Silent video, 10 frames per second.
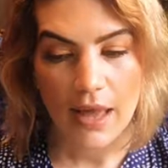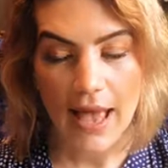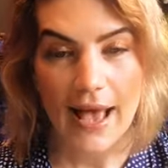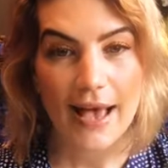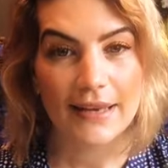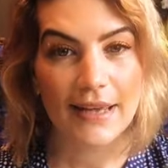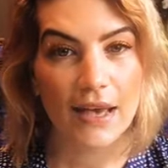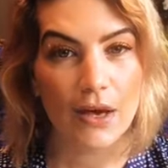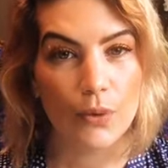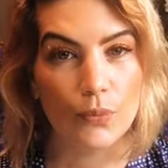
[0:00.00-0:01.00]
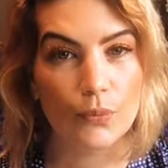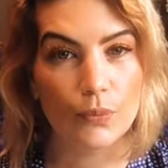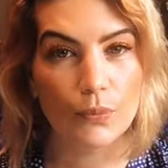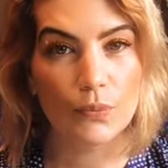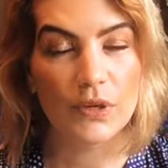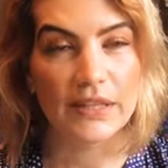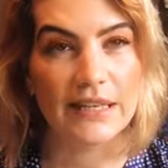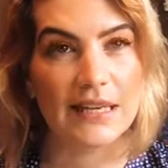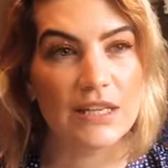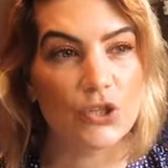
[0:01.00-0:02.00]
had a
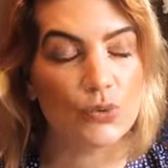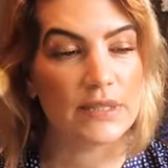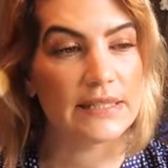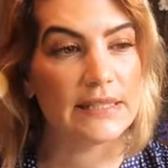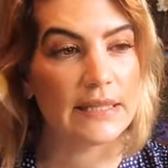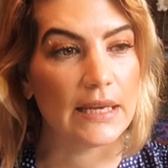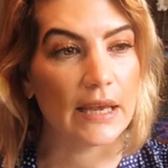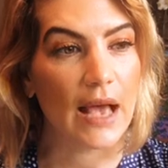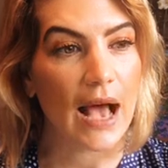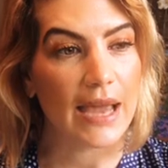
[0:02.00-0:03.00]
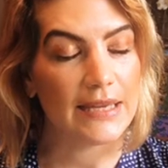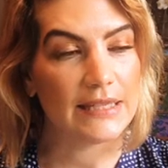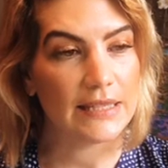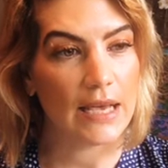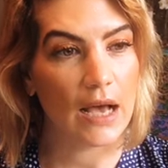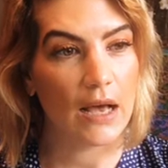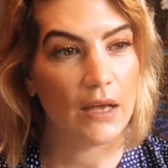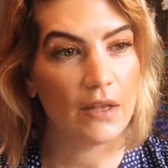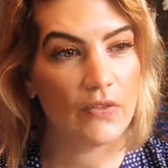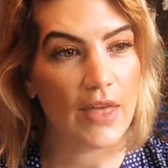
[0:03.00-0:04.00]
really interesting
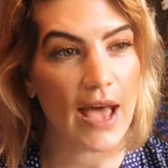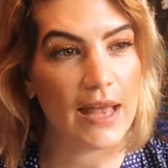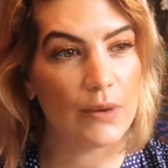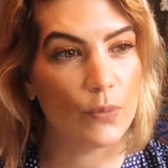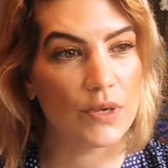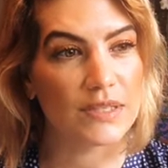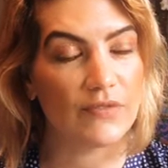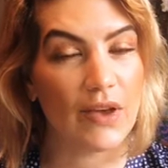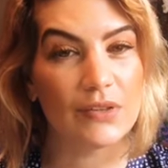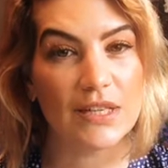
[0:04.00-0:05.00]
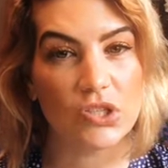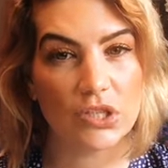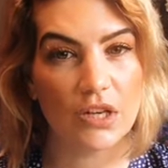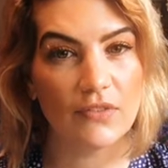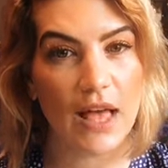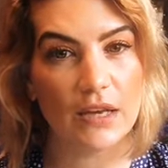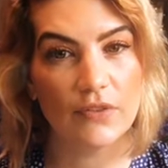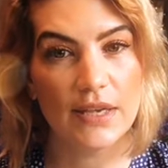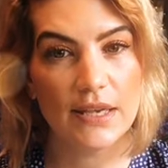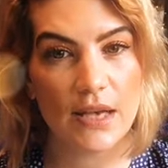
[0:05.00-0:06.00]
idea that was the foundation of a lot
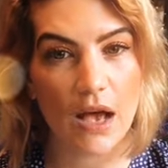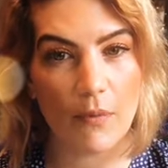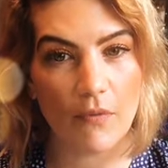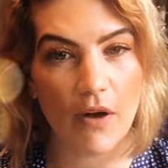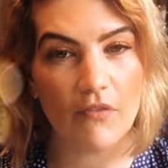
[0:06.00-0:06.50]
of, his, of,